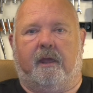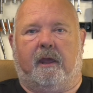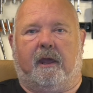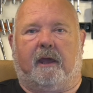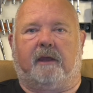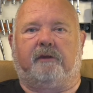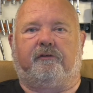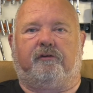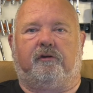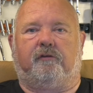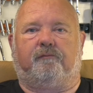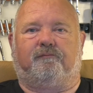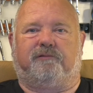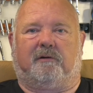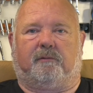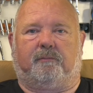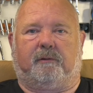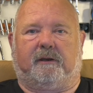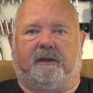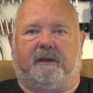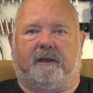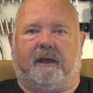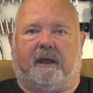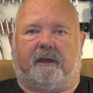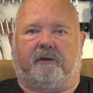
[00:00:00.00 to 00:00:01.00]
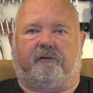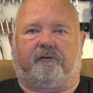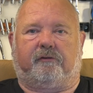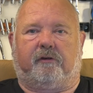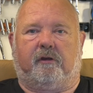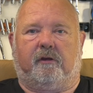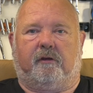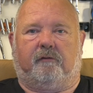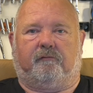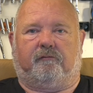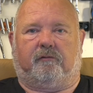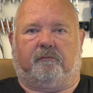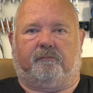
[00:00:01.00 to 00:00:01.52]
As you've probably guessed
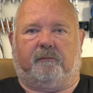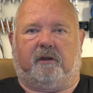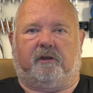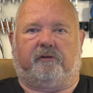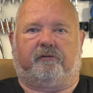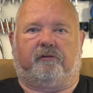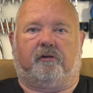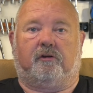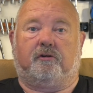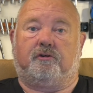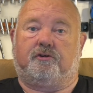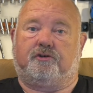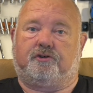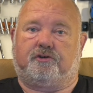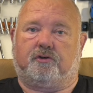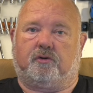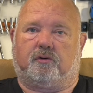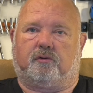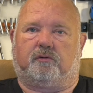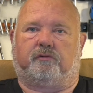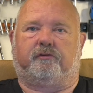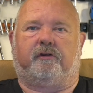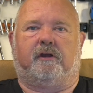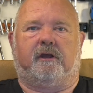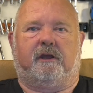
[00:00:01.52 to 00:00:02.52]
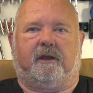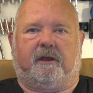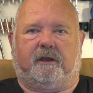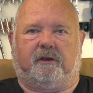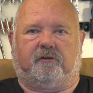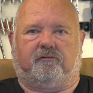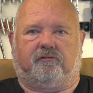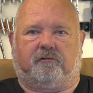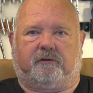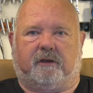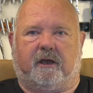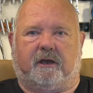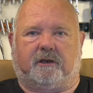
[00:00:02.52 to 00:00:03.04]
from this short
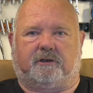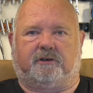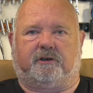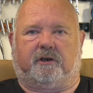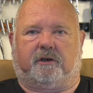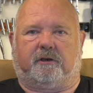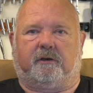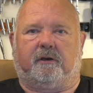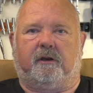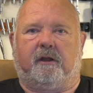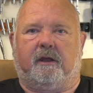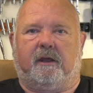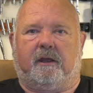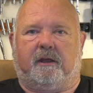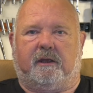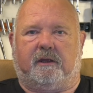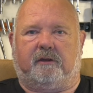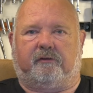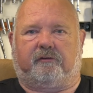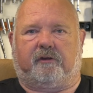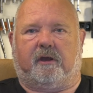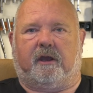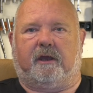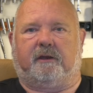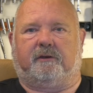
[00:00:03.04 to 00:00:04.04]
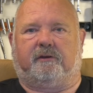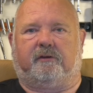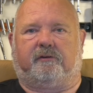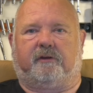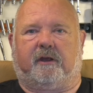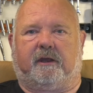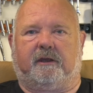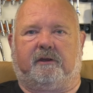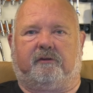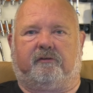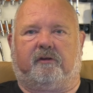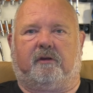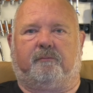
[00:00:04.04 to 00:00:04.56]
introduction, it's going to
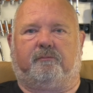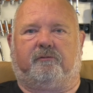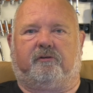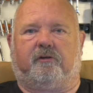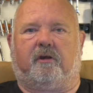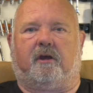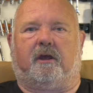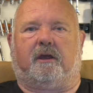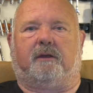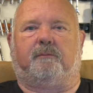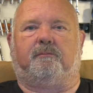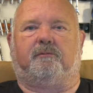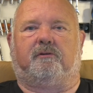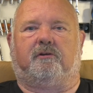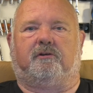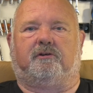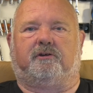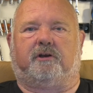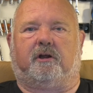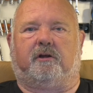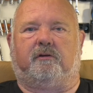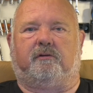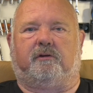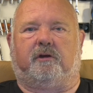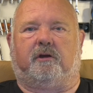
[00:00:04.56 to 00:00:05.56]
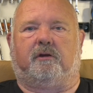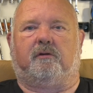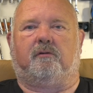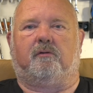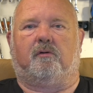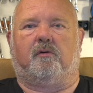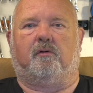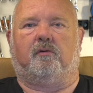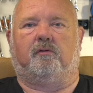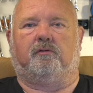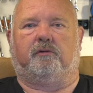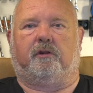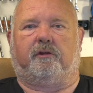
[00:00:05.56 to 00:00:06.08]
take some time to show you
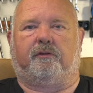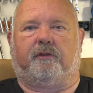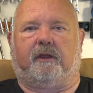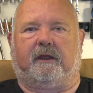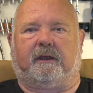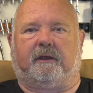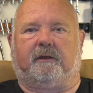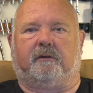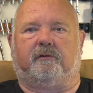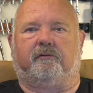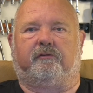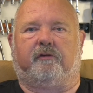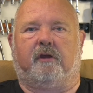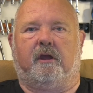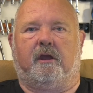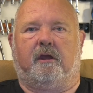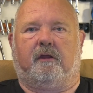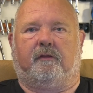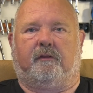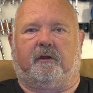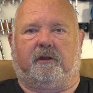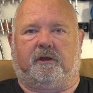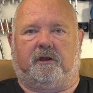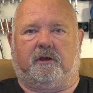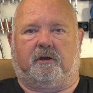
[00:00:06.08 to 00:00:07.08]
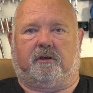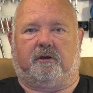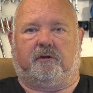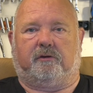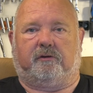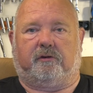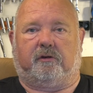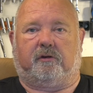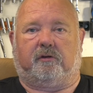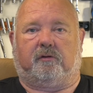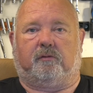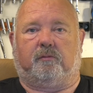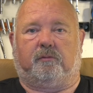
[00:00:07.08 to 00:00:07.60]
all the things that you can
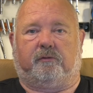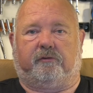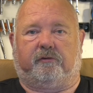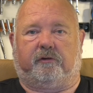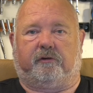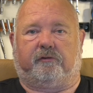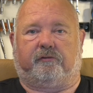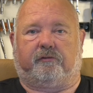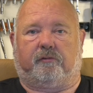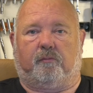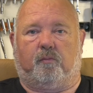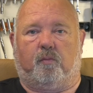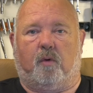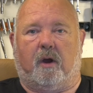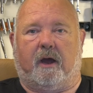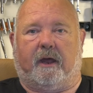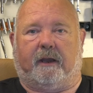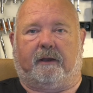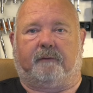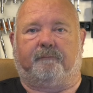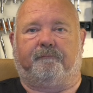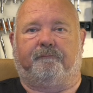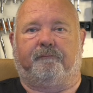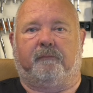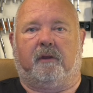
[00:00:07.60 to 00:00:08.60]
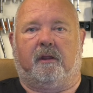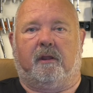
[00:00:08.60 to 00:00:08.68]
do with System 1,